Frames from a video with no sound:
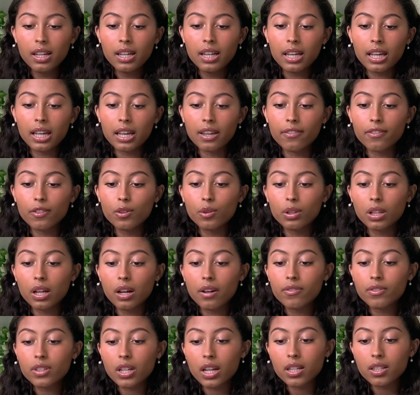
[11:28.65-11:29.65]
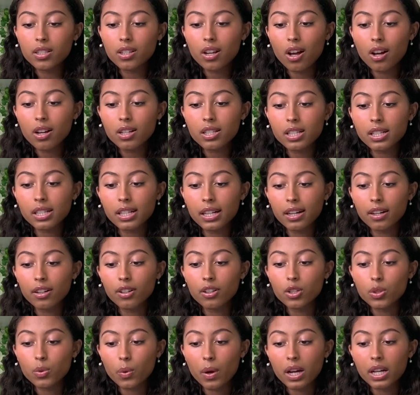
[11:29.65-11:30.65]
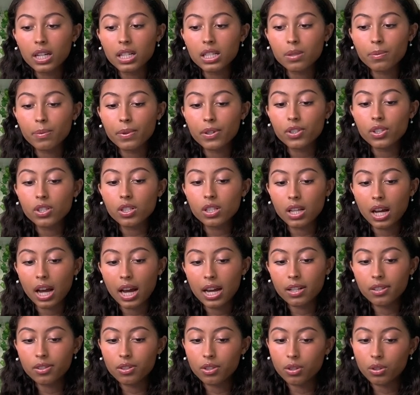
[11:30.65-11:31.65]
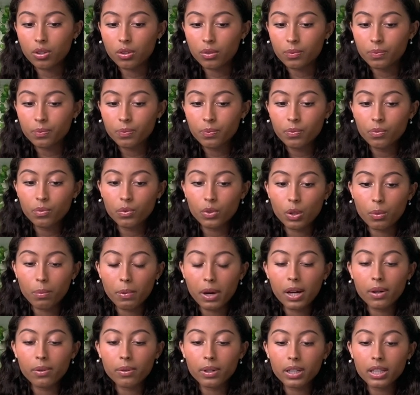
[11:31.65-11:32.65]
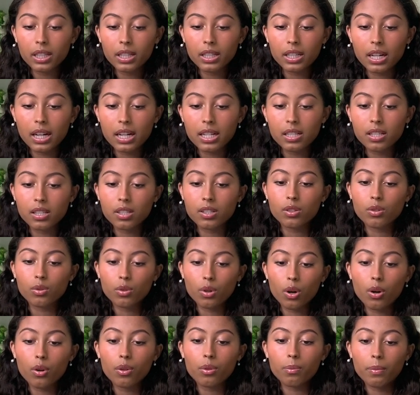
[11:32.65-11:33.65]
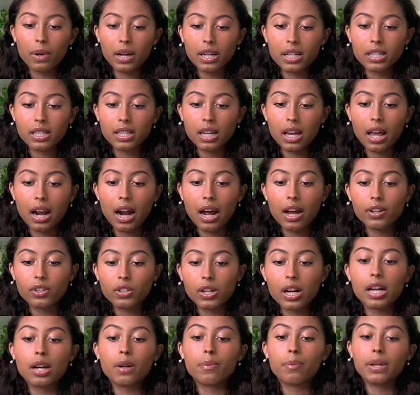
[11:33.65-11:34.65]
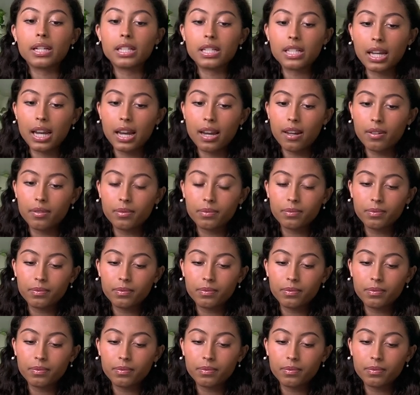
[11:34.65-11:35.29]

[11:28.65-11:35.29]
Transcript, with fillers: If you love TED Talks and Carol Dweck as much as I do, you might recognize this growth mindset I try to maintain.